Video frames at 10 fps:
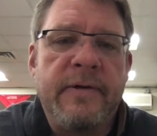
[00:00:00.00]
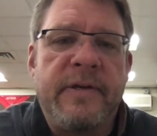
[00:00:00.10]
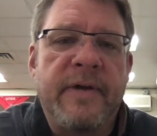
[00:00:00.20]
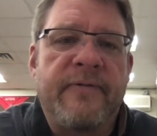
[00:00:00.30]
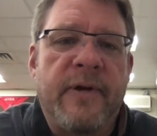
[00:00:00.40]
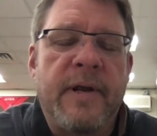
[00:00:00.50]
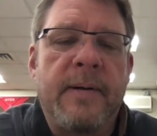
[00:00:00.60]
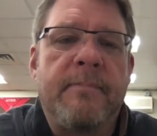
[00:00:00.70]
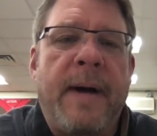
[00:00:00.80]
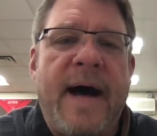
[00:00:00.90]

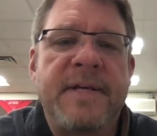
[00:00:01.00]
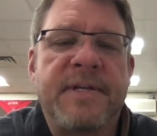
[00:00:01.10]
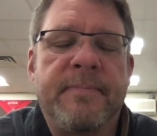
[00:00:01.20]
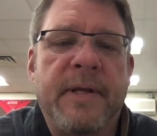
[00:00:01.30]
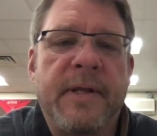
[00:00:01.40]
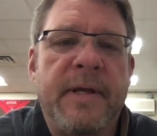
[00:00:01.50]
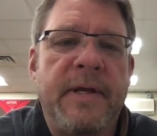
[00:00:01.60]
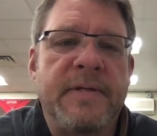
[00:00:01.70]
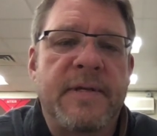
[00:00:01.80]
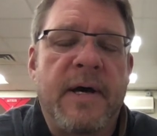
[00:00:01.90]
different
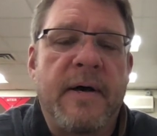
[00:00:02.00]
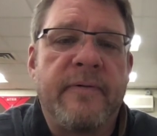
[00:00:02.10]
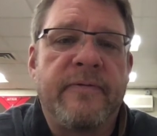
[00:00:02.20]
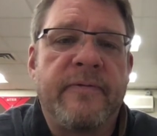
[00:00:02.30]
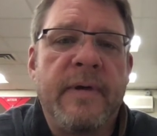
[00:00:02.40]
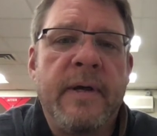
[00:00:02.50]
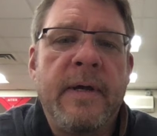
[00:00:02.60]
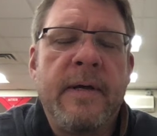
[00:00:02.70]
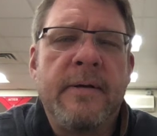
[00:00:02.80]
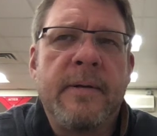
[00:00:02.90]
possibilities of
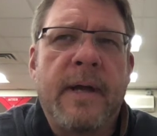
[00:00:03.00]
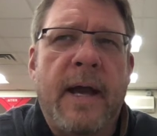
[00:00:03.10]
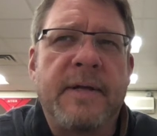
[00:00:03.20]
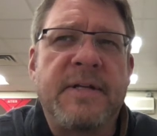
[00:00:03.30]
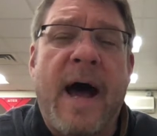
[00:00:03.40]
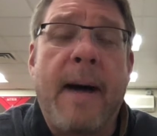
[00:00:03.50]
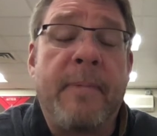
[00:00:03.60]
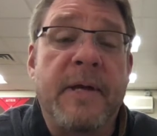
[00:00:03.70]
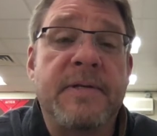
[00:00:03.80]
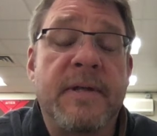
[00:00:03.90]
kind of
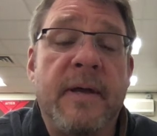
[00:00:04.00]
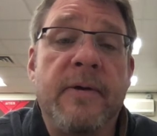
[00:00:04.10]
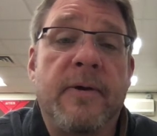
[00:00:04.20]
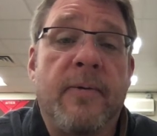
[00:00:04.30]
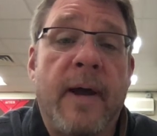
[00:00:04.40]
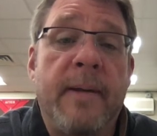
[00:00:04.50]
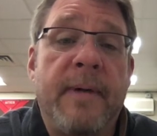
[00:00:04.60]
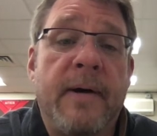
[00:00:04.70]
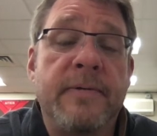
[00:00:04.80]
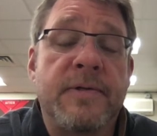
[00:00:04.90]
topics that you could write
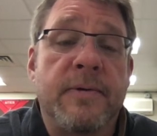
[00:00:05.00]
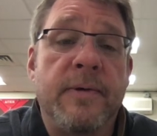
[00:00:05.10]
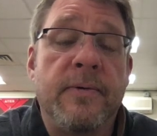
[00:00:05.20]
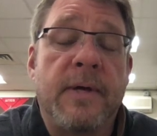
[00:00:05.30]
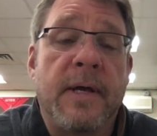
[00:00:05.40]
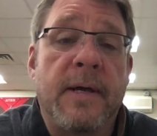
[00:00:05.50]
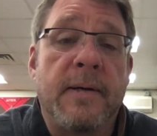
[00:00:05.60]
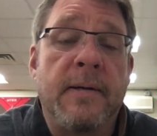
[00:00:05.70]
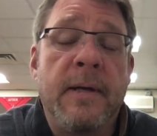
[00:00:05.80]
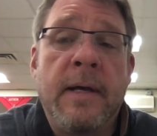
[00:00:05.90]
about. So you
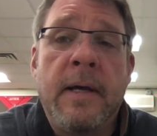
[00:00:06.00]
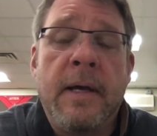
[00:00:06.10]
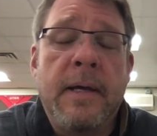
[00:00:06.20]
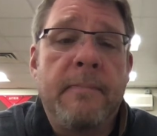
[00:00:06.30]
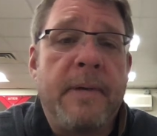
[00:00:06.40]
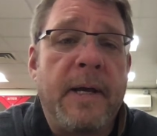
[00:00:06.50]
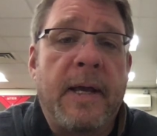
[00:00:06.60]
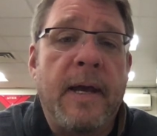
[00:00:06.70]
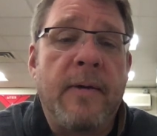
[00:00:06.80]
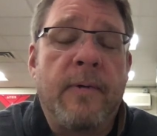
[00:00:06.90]
can
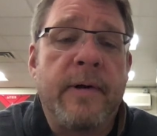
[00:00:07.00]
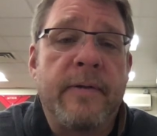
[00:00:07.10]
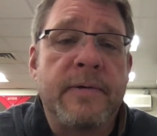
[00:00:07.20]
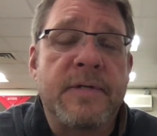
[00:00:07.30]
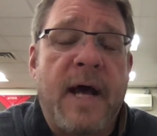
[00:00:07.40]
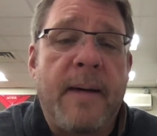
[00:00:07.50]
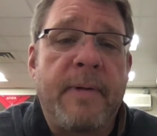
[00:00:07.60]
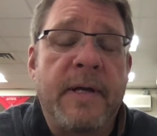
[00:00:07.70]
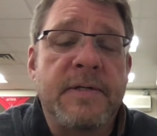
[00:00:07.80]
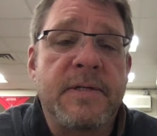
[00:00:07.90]
pick any one of those
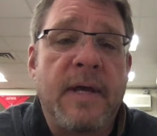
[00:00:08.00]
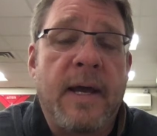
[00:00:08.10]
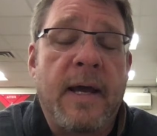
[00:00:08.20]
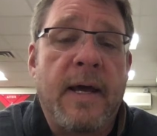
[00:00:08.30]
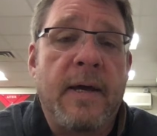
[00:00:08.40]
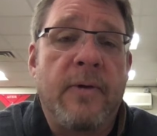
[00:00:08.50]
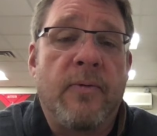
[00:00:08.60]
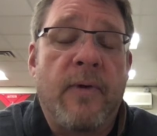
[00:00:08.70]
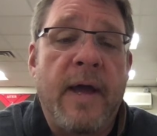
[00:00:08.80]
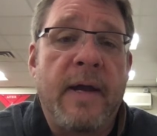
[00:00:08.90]
topics
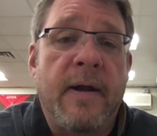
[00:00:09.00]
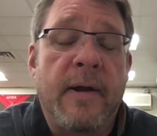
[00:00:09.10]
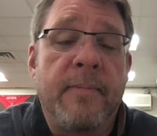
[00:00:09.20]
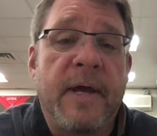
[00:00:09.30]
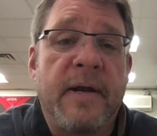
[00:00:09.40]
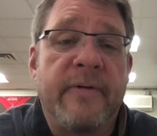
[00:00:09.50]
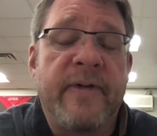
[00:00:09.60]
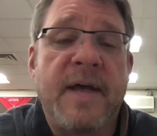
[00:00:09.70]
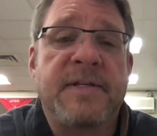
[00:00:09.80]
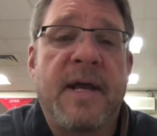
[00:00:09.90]
and write an argumentative
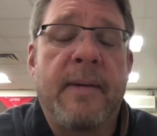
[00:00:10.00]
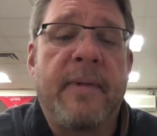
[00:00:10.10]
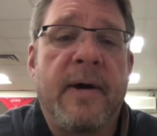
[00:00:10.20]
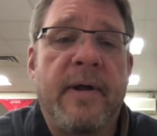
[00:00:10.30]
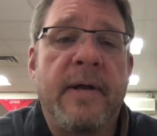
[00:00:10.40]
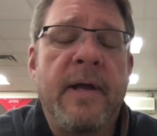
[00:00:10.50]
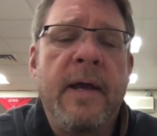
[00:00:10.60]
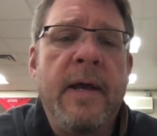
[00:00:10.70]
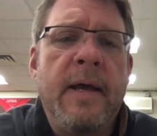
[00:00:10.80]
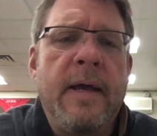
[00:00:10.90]
essay about it
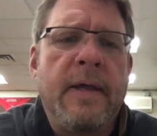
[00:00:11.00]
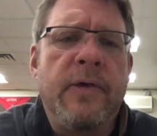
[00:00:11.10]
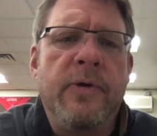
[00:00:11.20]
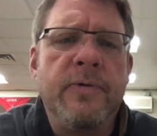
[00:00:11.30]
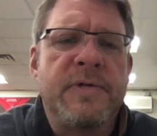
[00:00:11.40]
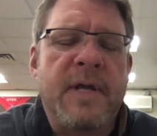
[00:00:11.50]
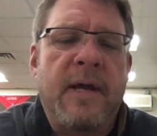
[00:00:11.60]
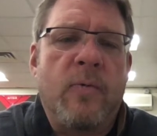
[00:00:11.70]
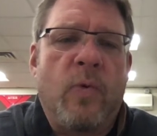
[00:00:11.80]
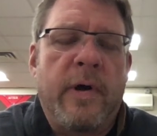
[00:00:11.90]

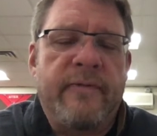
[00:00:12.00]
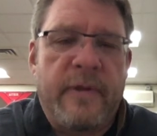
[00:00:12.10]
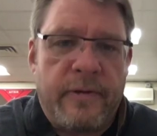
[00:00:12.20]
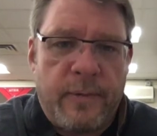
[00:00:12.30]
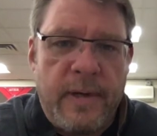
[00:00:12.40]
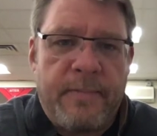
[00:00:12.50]
using one of the 3